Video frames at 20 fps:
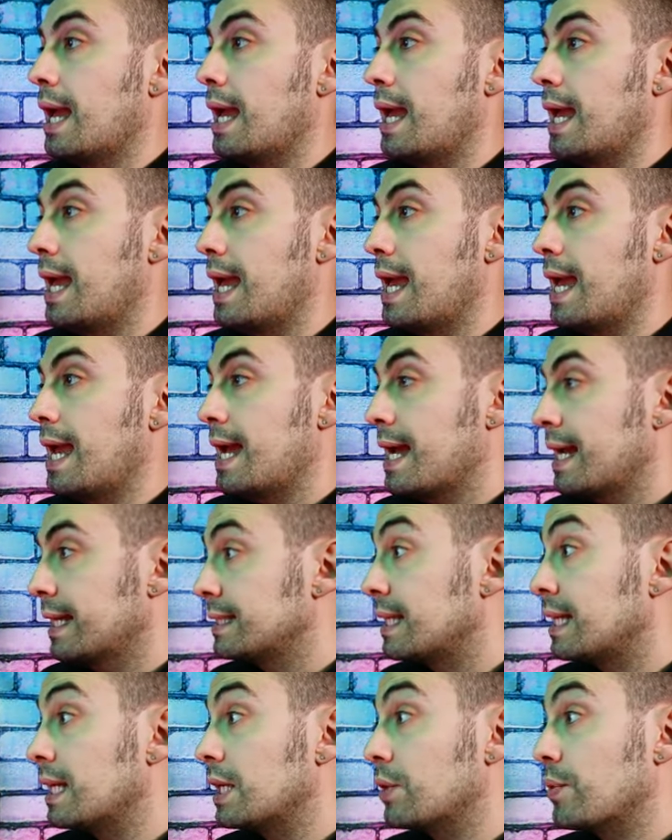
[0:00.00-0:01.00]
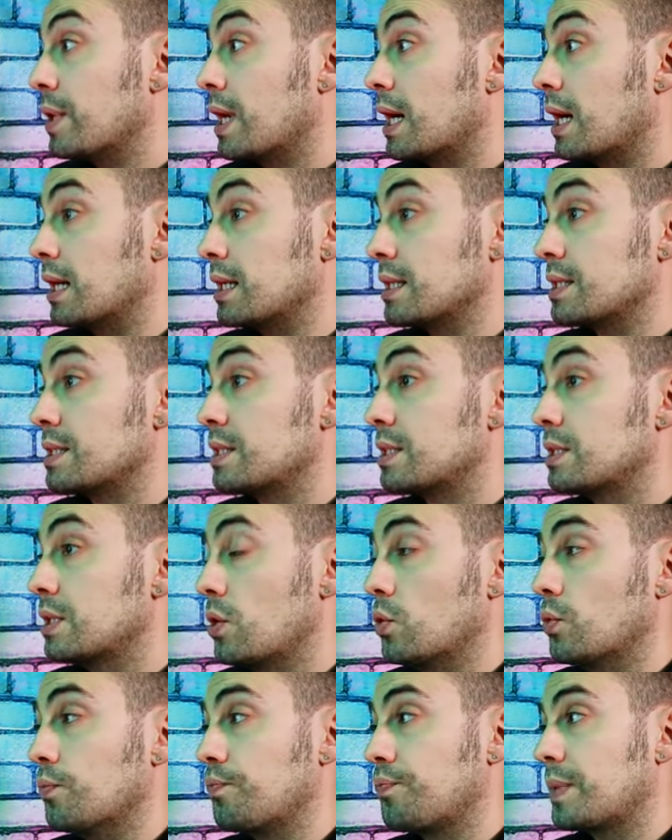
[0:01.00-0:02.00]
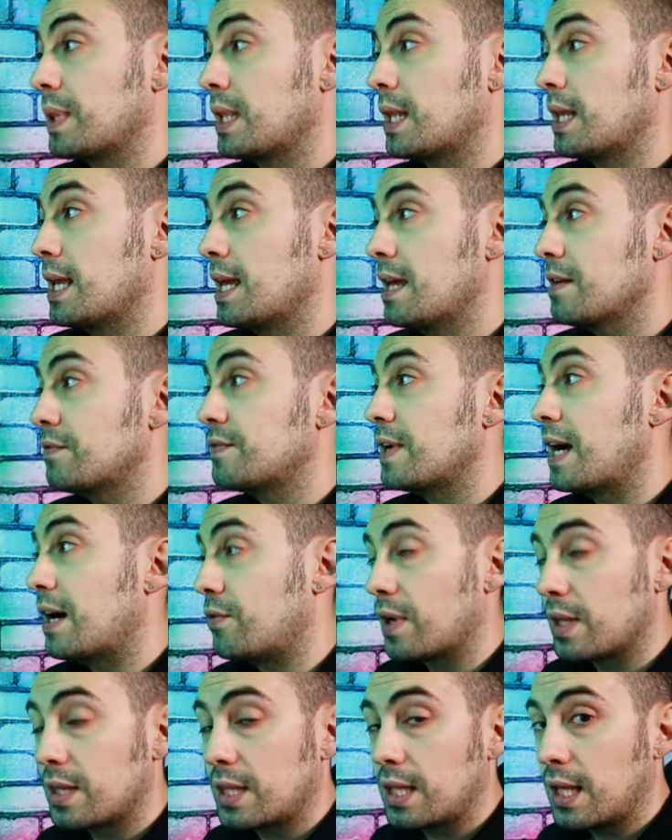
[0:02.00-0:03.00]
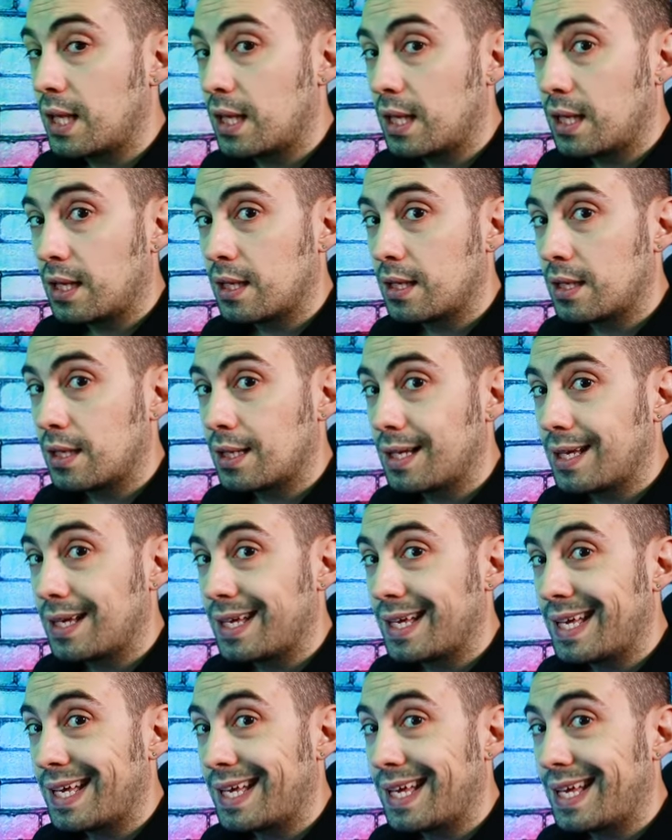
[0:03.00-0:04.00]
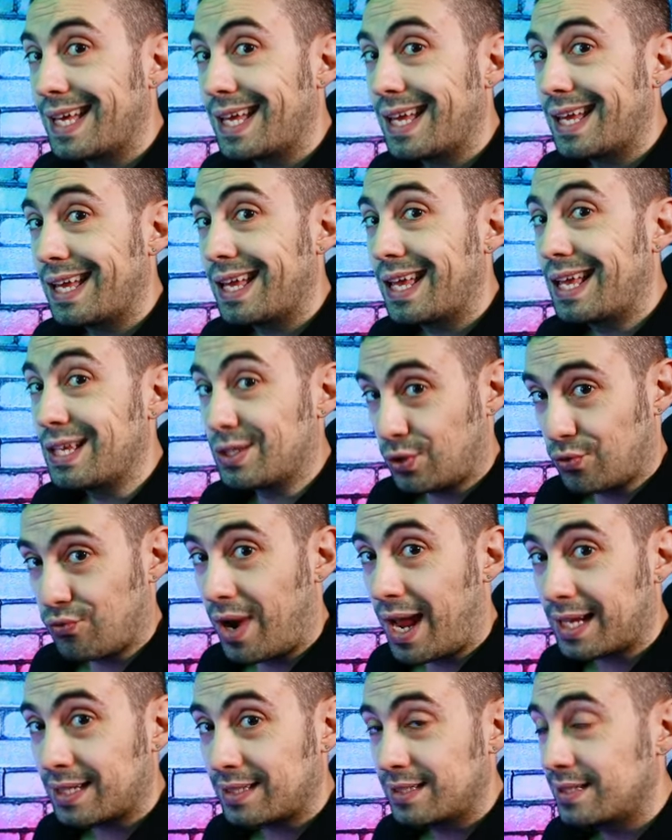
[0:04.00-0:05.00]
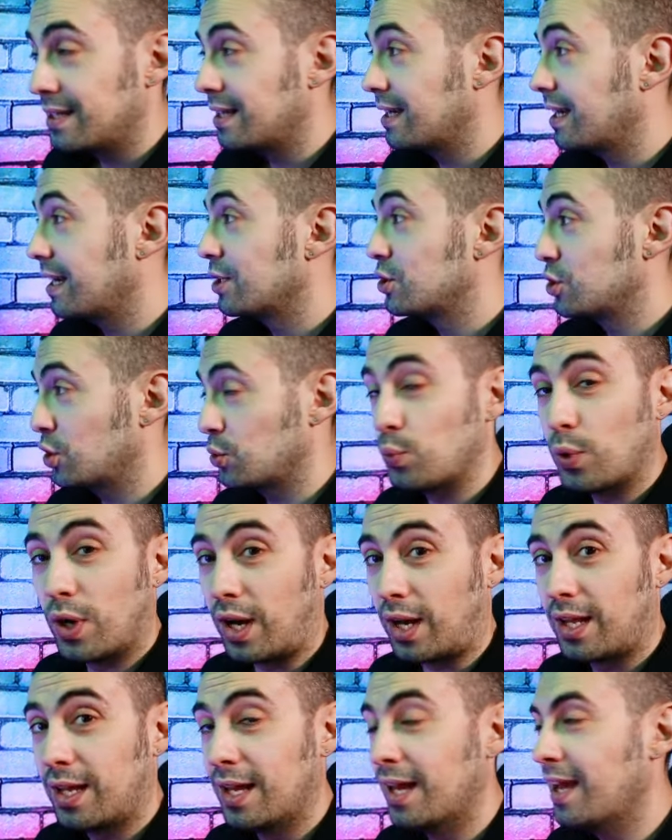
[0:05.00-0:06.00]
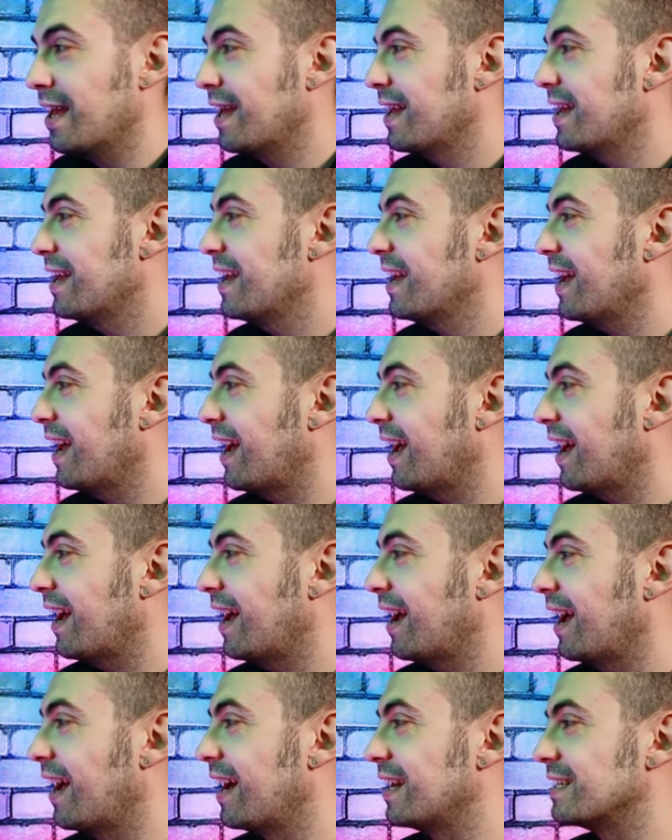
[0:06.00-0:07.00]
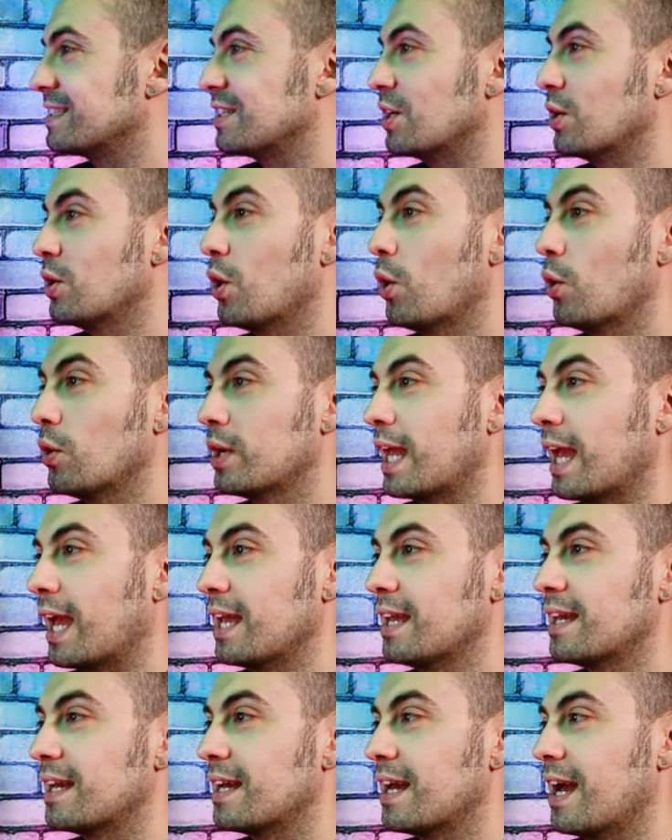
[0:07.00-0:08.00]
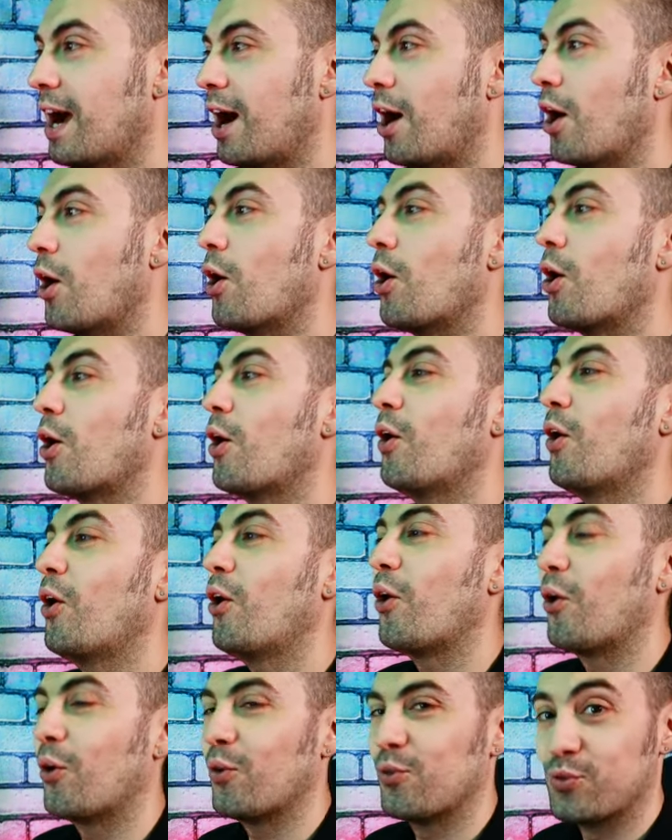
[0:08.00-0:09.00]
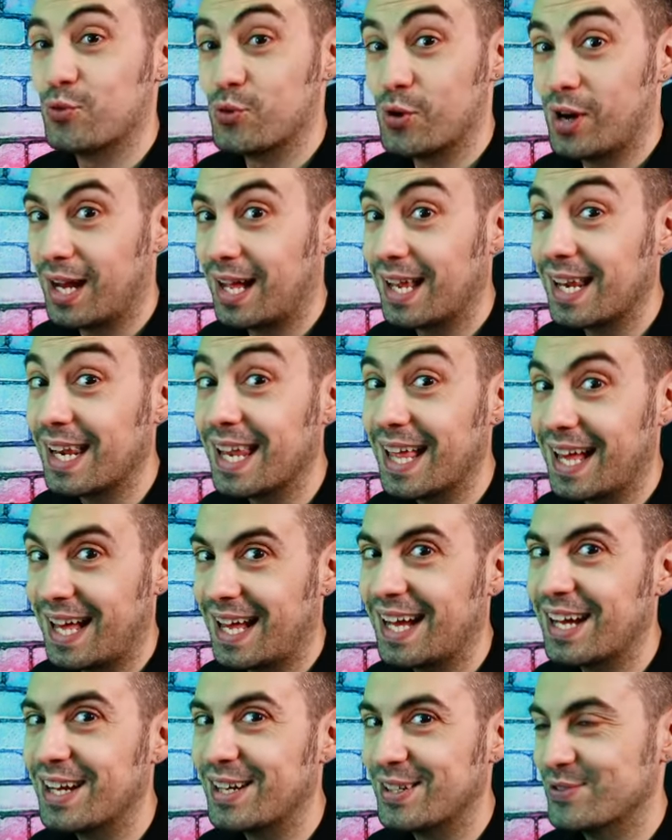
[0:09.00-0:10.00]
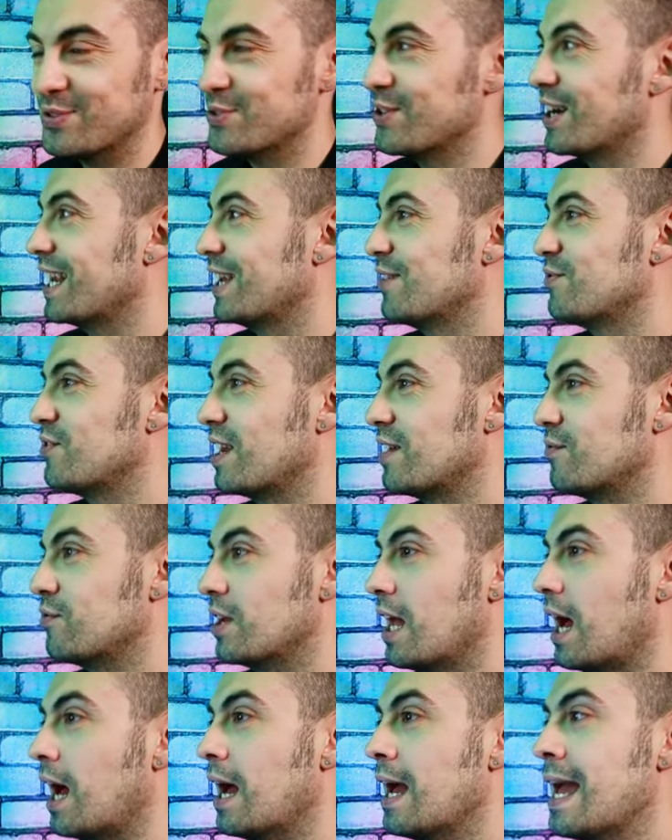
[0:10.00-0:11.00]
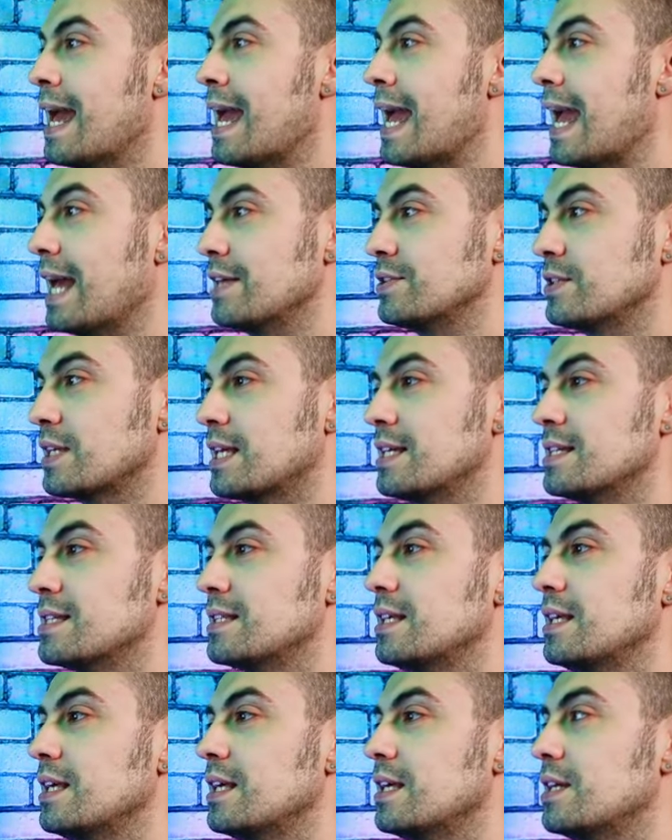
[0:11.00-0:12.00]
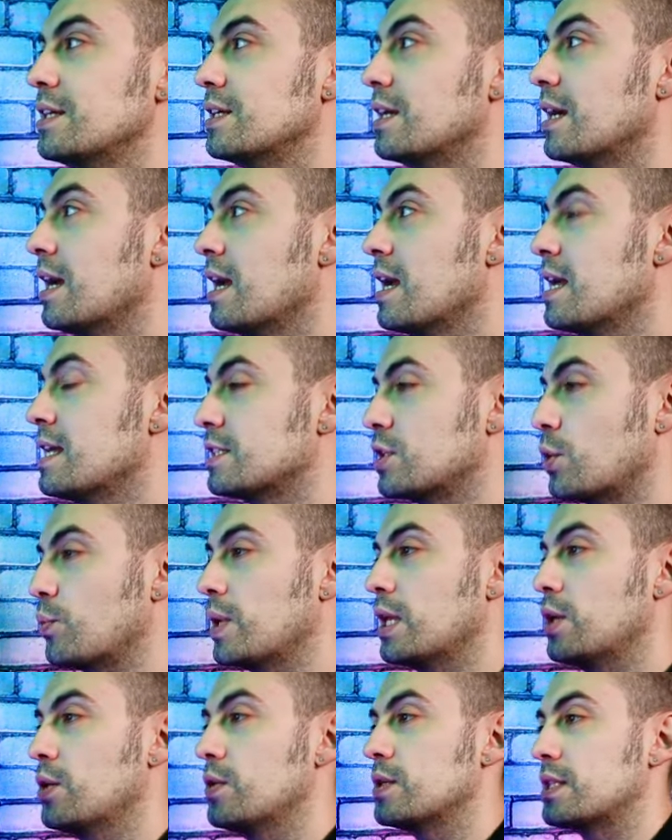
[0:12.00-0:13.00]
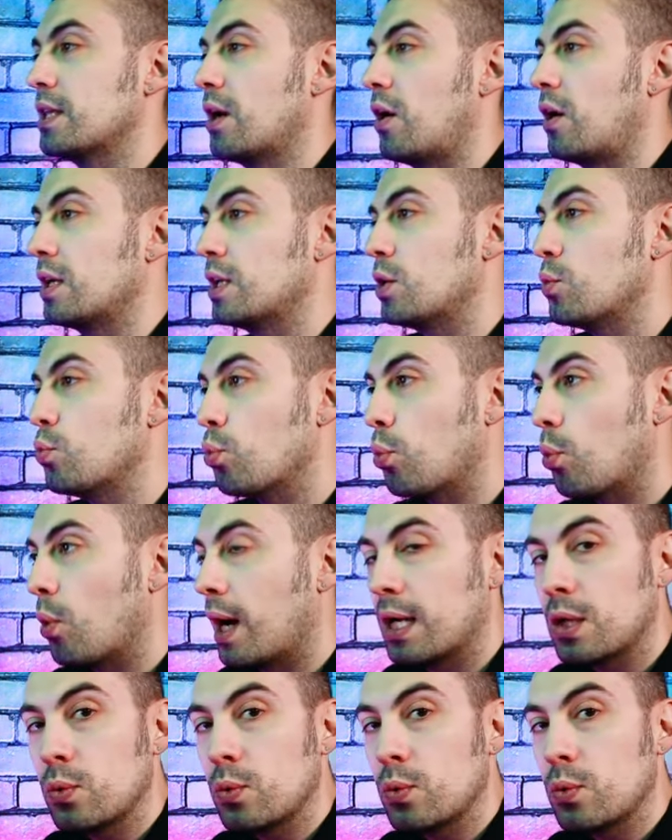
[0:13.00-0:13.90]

And here we are. So if everything is correct, should work. So okay. Oh, voila, voila, voila, voila. As you can see here, so we used only one